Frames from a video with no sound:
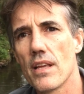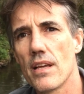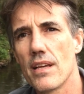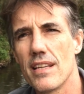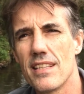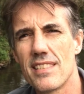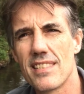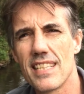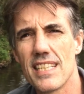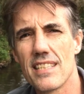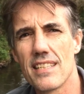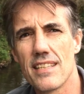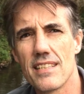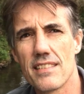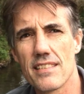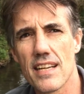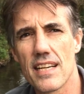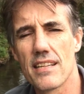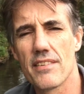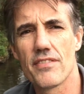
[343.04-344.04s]

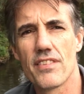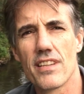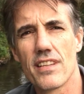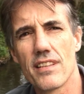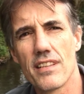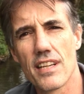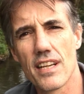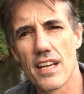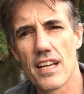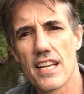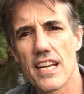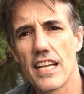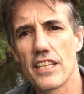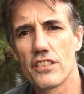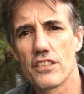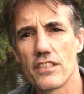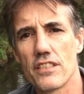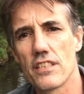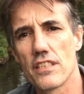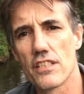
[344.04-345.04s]
inside of the
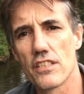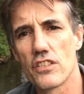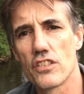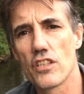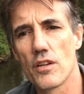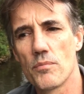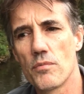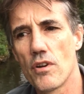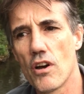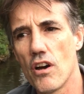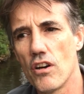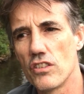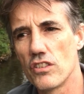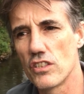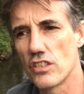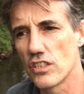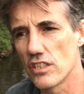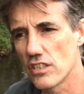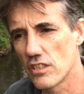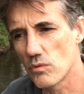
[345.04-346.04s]
connection to the
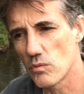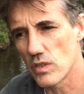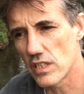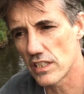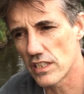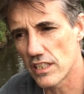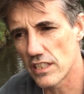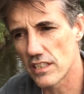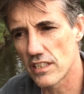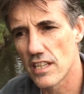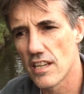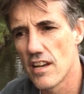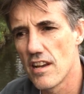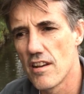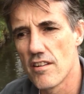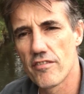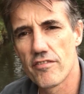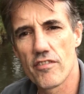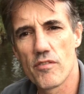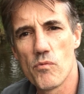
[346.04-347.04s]
subconscious, which is
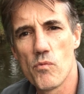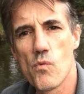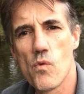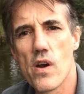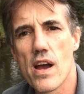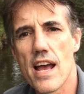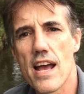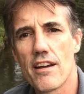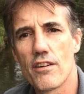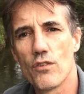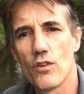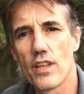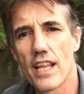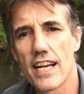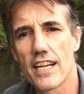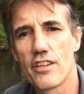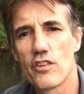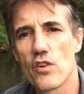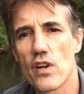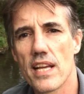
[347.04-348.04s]
from where all
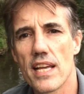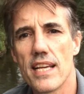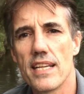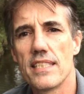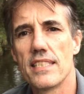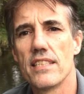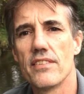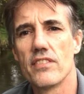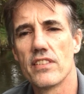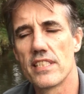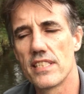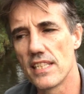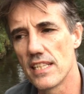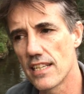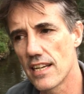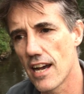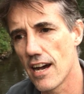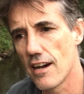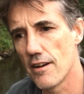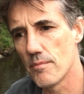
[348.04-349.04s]
that creativity
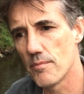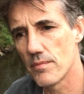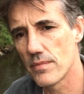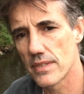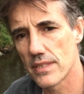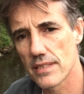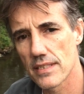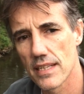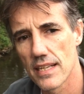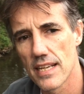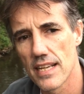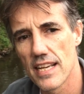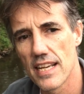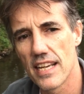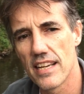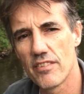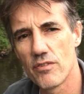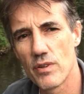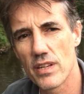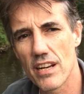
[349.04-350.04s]
comes.
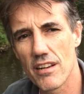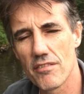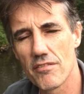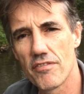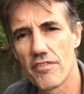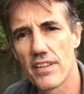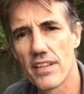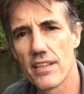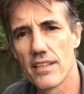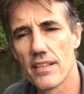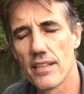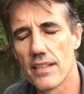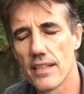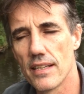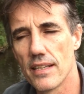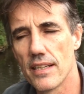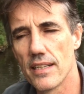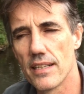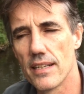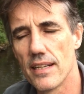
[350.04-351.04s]
If we don't feel
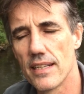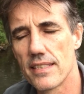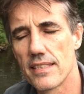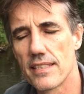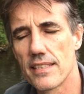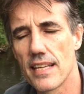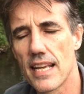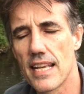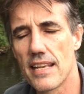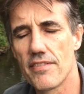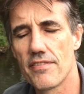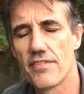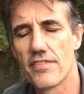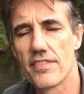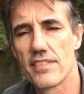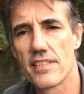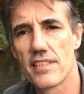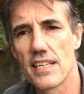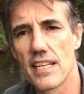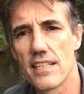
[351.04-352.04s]
a safe
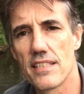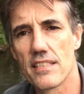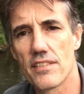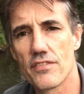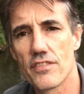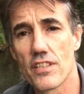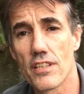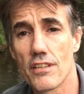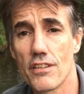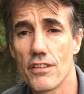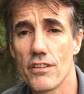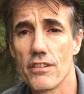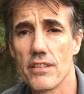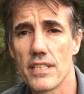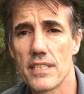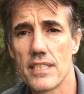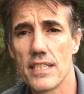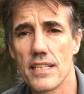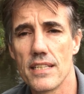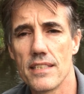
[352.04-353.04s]
sense of
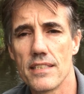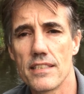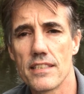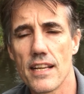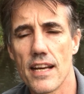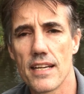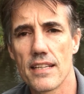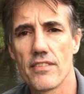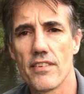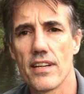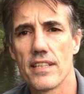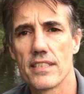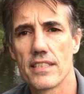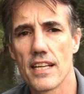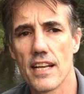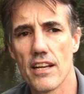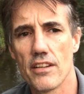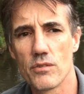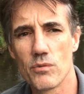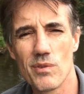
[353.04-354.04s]
security inside of
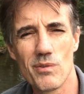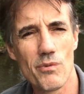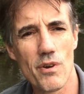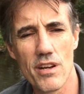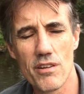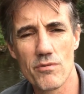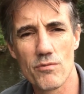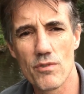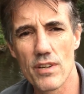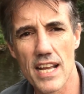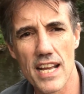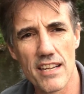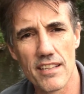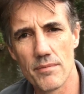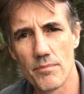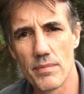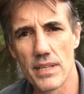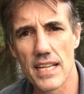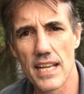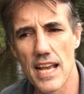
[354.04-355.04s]
ourselves, we
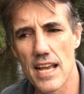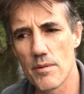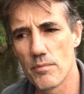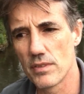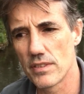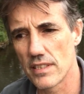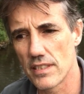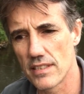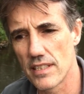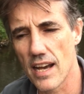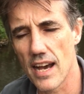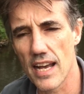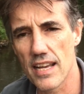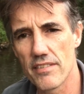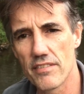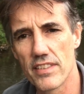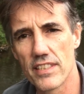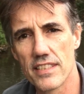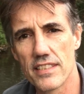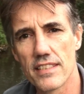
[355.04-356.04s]
won't be able to
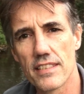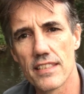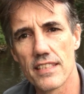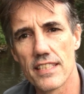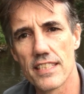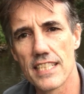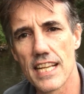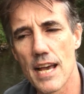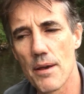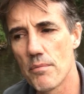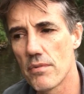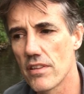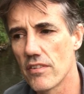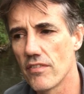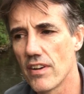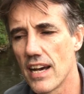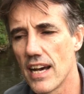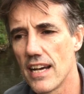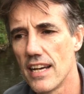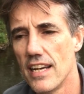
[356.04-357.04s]
dive into the depth
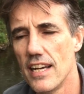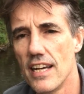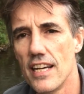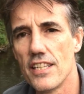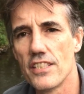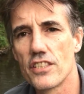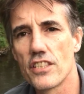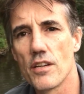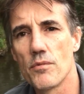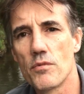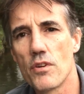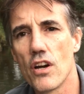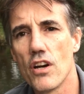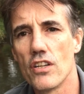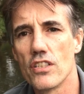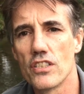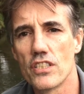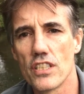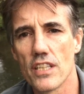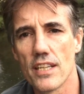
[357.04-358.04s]
of our
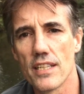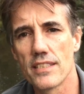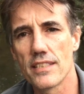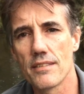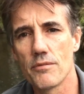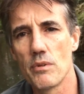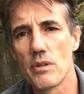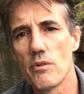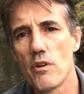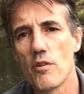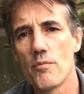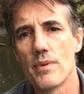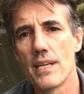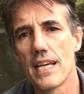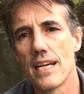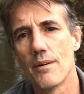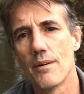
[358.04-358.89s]
subconscious, and we won't